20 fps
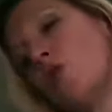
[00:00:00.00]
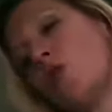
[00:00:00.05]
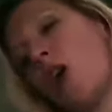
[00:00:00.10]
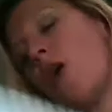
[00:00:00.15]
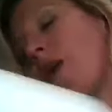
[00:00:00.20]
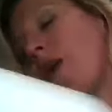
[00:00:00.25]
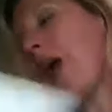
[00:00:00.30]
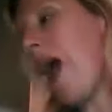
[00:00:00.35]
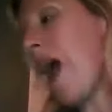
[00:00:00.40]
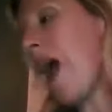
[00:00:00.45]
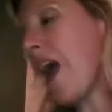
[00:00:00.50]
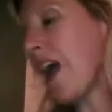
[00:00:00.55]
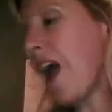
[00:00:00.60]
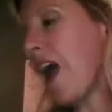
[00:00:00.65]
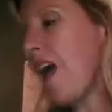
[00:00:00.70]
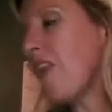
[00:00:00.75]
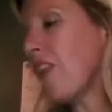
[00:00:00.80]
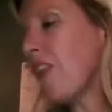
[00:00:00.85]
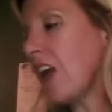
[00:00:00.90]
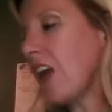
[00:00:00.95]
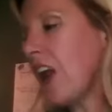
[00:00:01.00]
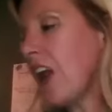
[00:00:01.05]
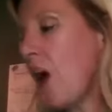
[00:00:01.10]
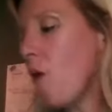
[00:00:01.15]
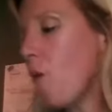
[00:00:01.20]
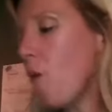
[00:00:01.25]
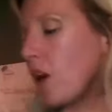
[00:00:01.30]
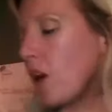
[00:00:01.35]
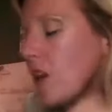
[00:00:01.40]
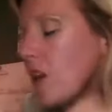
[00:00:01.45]
okay, and then I
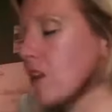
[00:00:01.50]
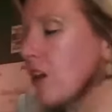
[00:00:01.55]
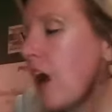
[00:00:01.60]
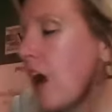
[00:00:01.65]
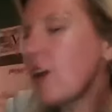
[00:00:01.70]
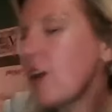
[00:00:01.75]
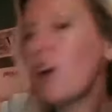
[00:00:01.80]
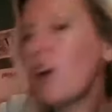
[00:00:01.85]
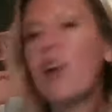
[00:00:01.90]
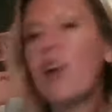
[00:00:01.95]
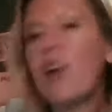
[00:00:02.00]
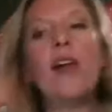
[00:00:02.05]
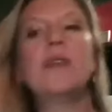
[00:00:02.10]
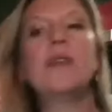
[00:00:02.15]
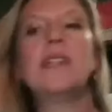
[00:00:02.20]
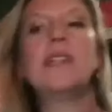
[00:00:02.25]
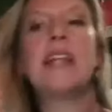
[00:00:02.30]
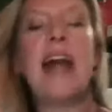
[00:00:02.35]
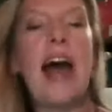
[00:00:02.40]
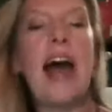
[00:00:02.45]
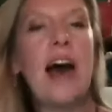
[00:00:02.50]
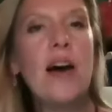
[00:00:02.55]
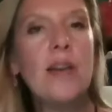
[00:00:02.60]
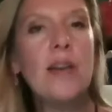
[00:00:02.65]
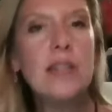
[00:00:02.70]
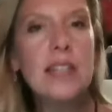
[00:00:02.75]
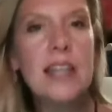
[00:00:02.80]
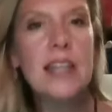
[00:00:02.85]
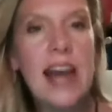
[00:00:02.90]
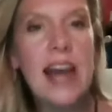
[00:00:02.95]
want to kind of close it out
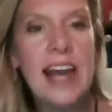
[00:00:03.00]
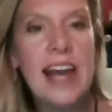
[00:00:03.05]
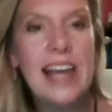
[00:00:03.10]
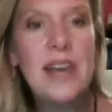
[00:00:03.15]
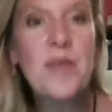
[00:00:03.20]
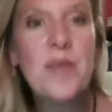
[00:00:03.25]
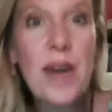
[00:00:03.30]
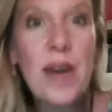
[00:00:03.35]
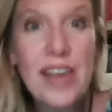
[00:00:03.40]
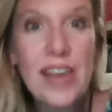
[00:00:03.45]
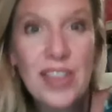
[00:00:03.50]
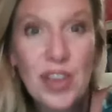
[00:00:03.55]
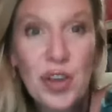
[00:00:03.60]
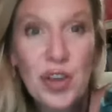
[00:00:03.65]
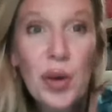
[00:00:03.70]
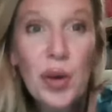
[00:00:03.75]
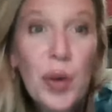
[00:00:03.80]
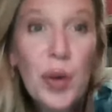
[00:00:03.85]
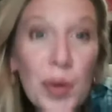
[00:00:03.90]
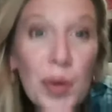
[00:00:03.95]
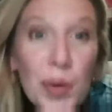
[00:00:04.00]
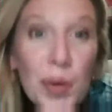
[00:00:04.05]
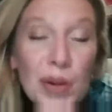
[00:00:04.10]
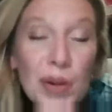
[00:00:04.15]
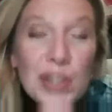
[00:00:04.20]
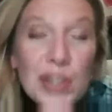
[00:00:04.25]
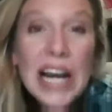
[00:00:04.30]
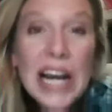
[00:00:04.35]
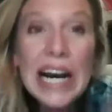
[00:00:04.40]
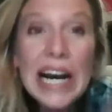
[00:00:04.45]
tonight with
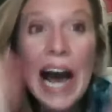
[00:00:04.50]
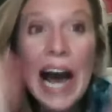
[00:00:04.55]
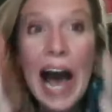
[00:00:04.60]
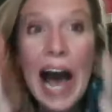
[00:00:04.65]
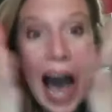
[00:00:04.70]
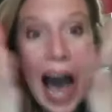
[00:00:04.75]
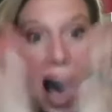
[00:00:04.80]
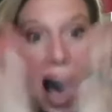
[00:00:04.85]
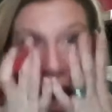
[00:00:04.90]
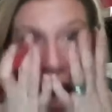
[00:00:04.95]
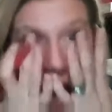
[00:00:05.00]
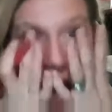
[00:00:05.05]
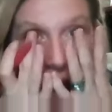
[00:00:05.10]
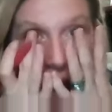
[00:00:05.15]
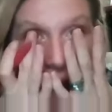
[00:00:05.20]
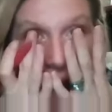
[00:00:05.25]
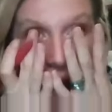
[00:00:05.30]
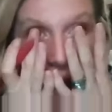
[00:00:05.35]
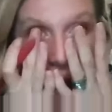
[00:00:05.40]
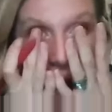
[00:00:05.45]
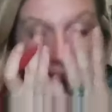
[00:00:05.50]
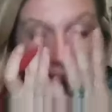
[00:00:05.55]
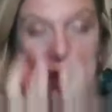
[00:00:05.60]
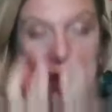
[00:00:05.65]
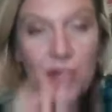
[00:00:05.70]
huge ah,